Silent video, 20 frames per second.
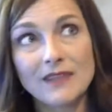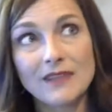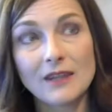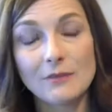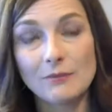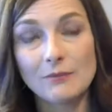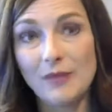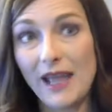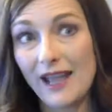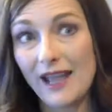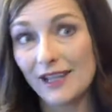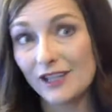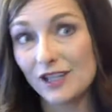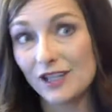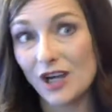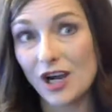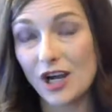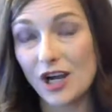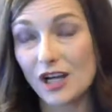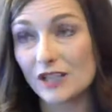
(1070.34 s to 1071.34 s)

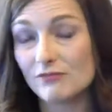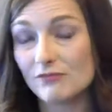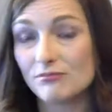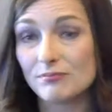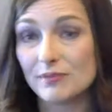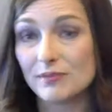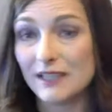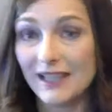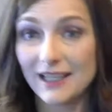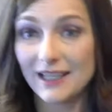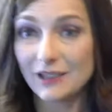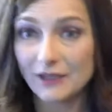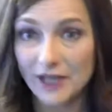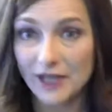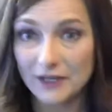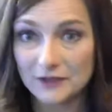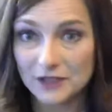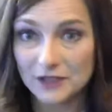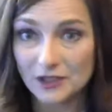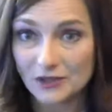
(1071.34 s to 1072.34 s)
backyard
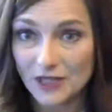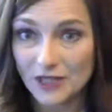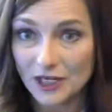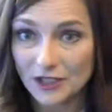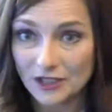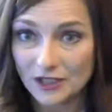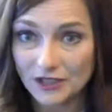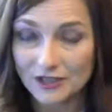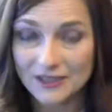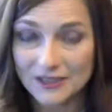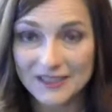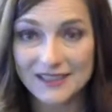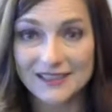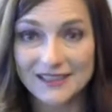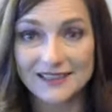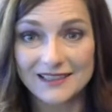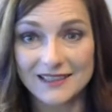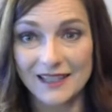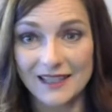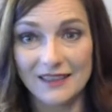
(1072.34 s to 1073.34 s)
playground structures
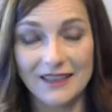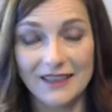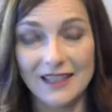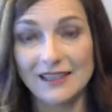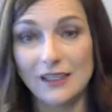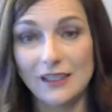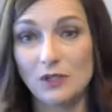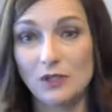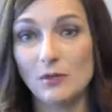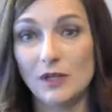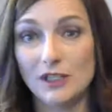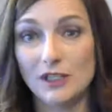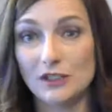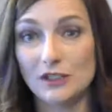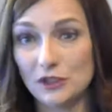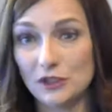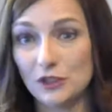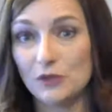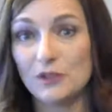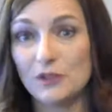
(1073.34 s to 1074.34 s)
is the thing that you want to
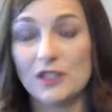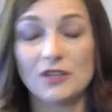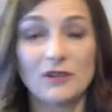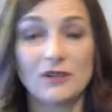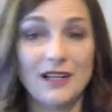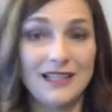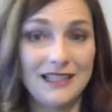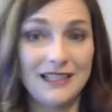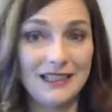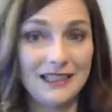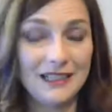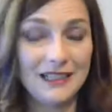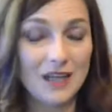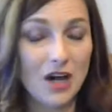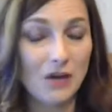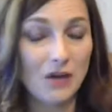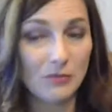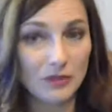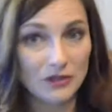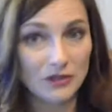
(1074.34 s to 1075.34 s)
do and create an
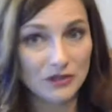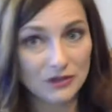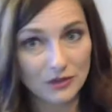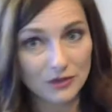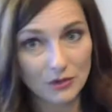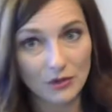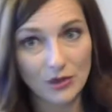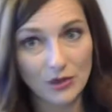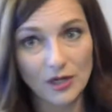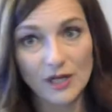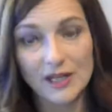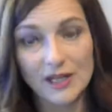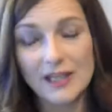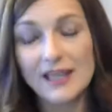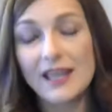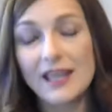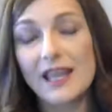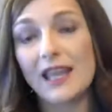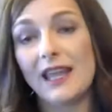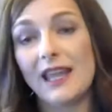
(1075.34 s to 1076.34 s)
e-commerce store
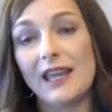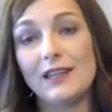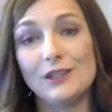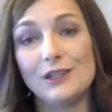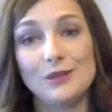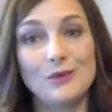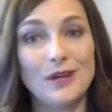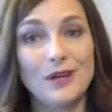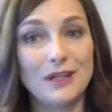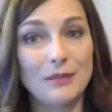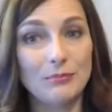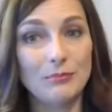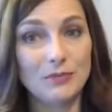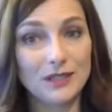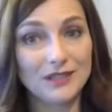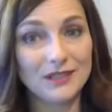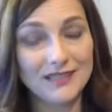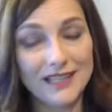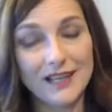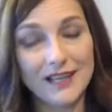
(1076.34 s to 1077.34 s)
and you want to
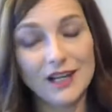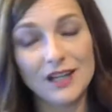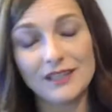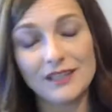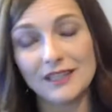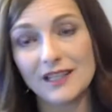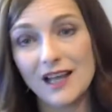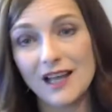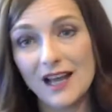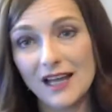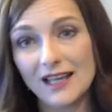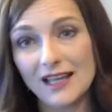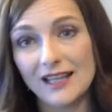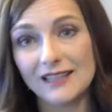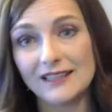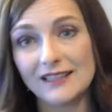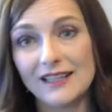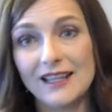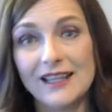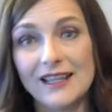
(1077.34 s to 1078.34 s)
build that
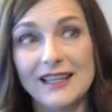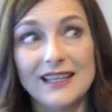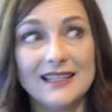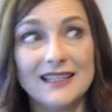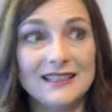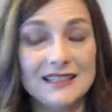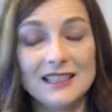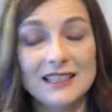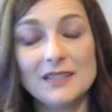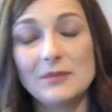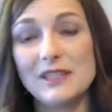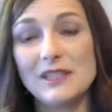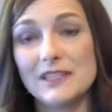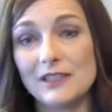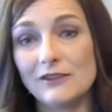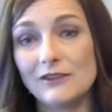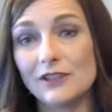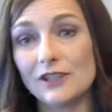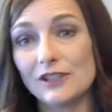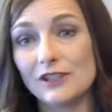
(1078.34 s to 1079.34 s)
online, it's going to be
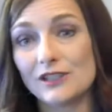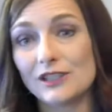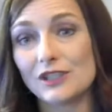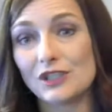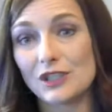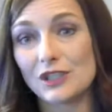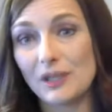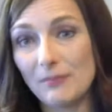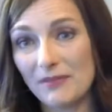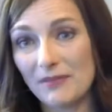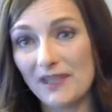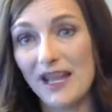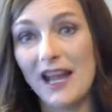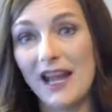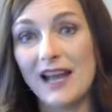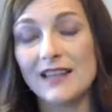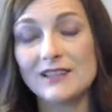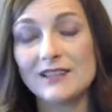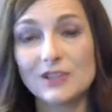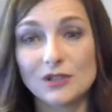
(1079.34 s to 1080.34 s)
difficult to ship
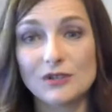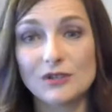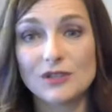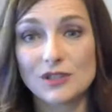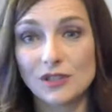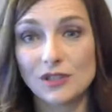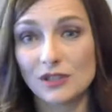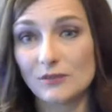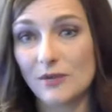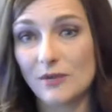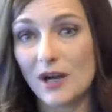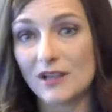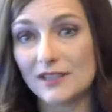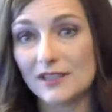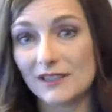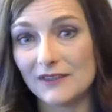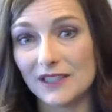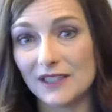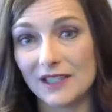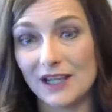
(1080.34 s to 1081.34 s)
that to certain parts
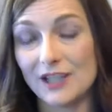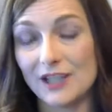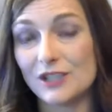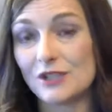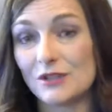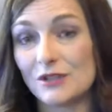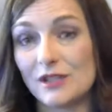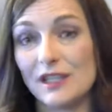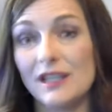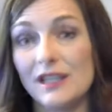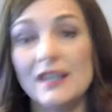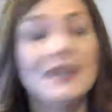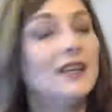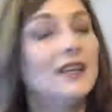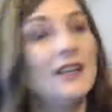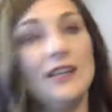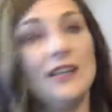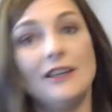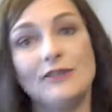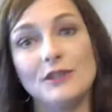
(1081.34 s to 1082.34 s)
of the country.
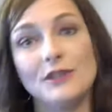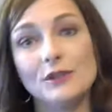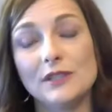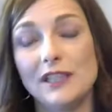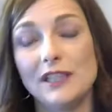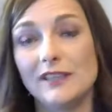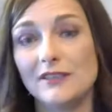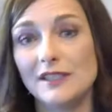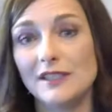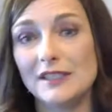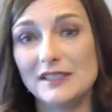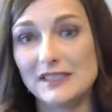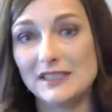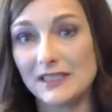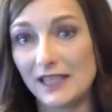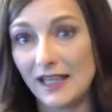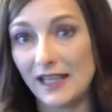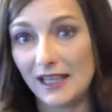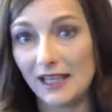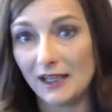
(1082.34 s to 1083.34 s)
If you live in,
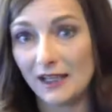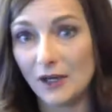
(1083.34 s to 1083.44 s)
say,